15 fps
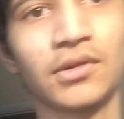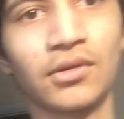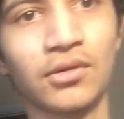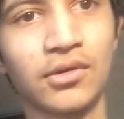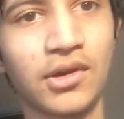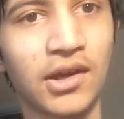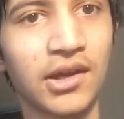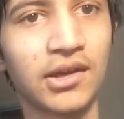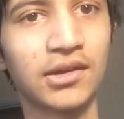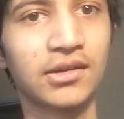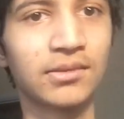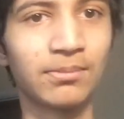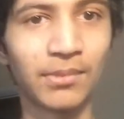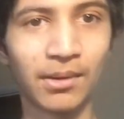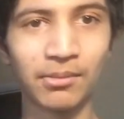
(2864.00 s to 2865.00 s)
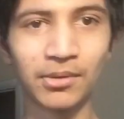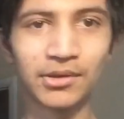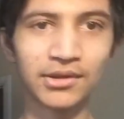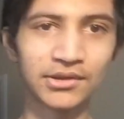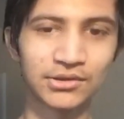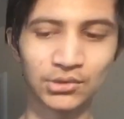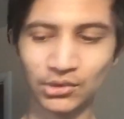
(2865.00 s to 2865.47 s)
Okay, my
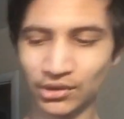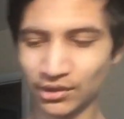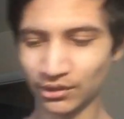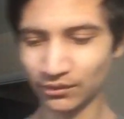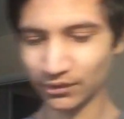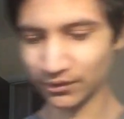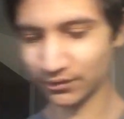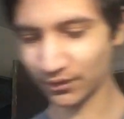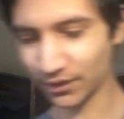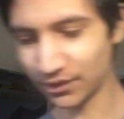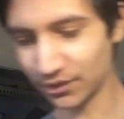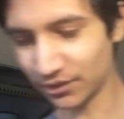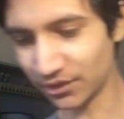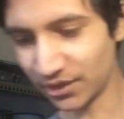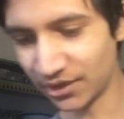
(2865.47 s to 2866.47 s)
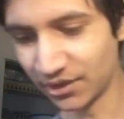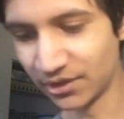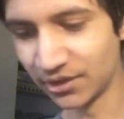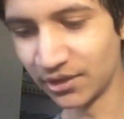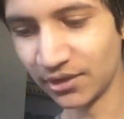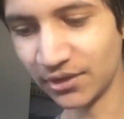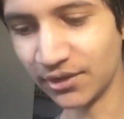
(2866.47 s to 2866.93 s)
mother is going away finally,
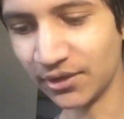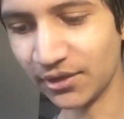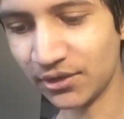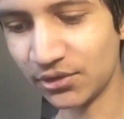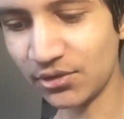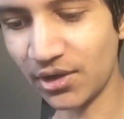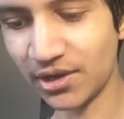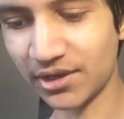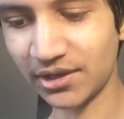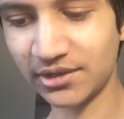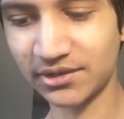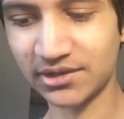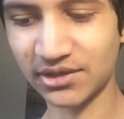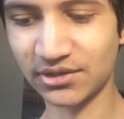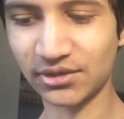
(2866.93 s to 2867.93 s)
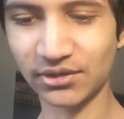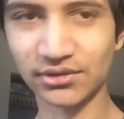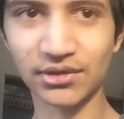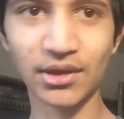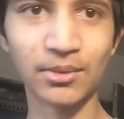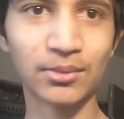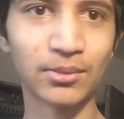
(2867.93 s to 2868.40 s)
so I can just
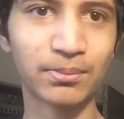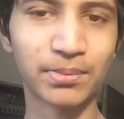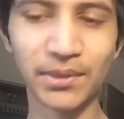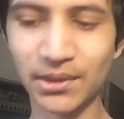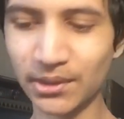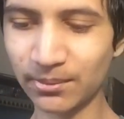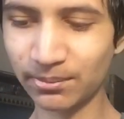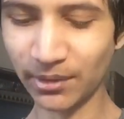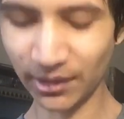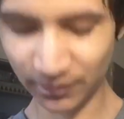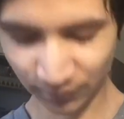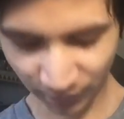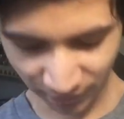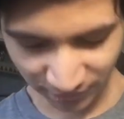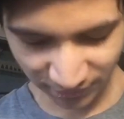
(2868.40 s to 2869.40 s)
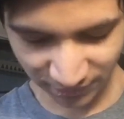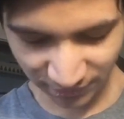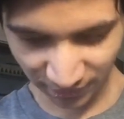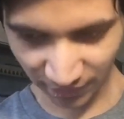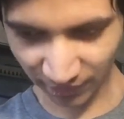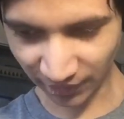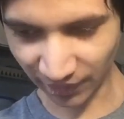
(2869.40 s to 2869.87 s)
subscribe to PewDiePie once
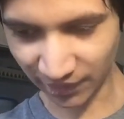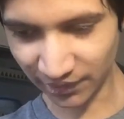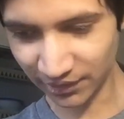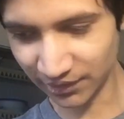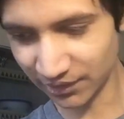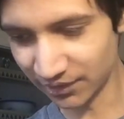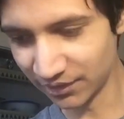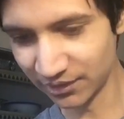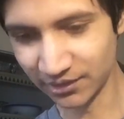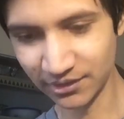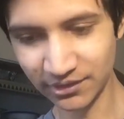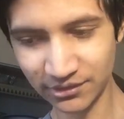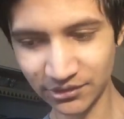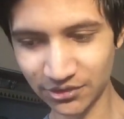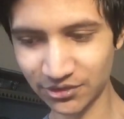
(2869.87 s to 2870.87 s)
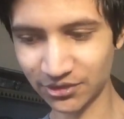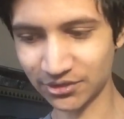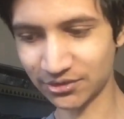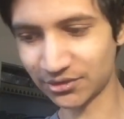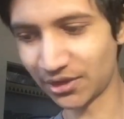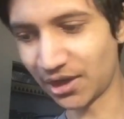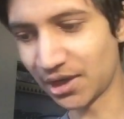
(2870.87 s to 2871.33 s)
again.
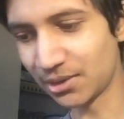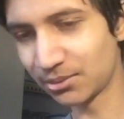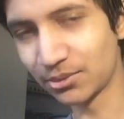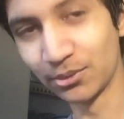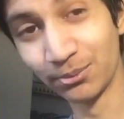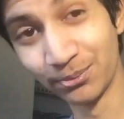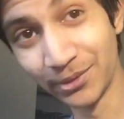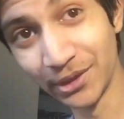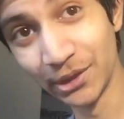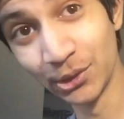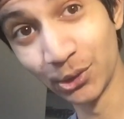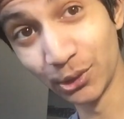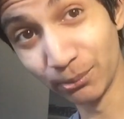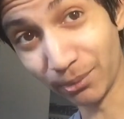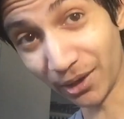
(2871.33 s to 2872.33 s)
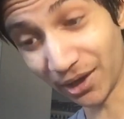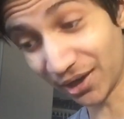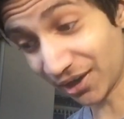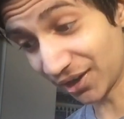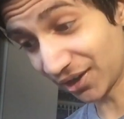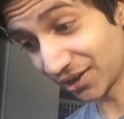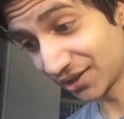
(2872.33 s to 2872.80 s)
Subscribe to
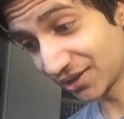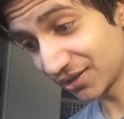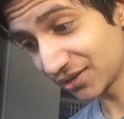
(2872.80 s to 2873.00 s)
PewDiePie.